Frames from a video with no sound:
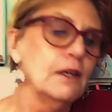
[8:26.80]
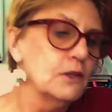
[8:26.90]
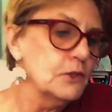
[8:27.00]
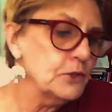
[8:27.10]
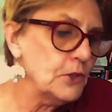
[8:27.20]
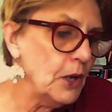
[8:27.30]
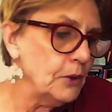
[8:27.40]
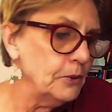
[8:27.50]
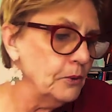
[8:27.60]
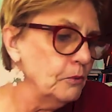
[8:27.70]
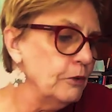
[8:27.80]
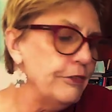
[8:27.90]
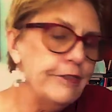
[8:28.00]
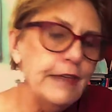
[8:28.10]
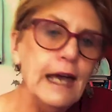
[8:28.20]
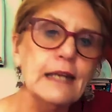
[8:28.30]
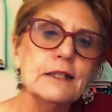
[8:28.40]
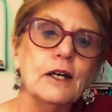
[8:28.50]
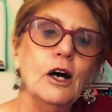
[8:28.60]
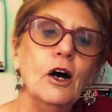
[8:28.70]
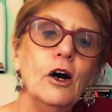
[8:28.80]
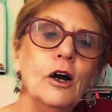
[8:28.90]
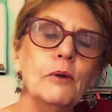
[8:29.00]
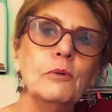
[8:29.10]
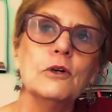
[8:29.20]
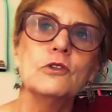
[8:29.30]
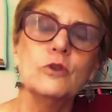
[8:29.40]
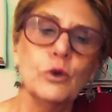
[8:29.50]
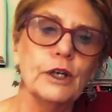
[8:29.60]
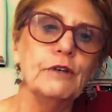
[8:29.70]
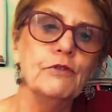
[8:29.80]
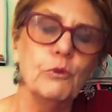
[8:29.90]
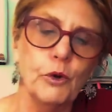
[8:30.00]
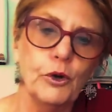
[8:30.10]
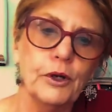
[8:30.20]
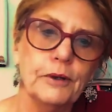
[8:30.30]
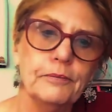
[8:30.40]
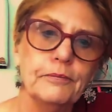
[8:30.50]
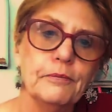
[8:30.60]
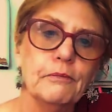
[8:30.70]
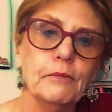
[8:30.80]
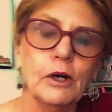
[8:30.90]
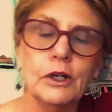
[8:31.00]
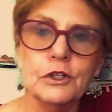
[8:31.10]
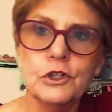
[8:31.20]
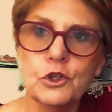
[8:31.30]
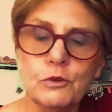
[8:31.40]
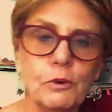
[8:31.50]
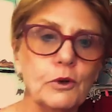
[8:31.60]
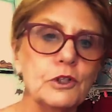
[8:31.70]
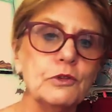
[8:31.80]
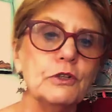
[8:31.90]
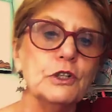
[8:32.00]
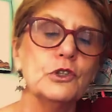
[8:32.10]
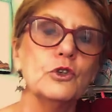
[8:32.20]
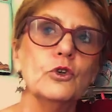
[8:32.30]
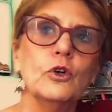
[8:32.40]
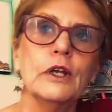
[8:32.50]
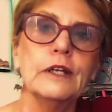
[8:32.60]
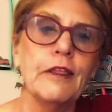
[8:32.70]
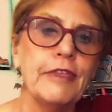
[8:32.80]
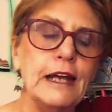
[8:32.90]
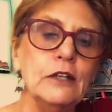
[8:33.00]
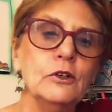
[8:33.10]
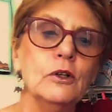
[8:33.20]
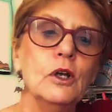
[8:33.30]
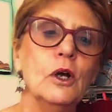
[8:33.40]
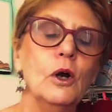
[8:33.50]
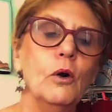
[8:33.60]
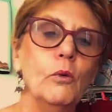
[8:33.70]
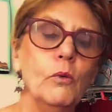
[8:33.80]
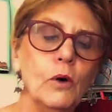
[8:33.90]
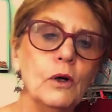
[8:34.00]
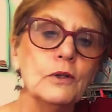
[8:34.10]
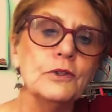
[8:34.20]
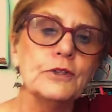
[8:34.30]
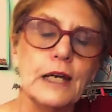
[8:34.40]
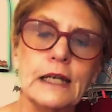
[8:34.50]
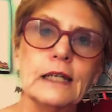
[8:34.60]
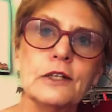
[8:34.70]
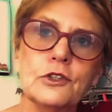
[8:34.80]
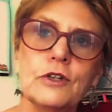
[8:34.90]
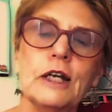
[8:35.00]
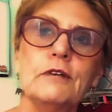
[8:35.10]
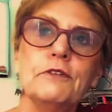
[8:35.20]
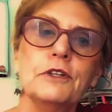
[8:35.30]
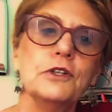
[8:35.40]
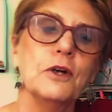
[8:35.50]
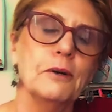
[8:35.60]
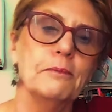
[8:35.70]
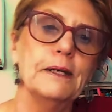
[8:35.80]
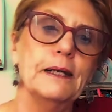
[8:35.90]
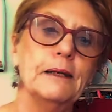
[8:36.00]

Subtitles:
So with that, I was looking for work. My two boys are in school and Nathaniel was staying in Australia for the time being.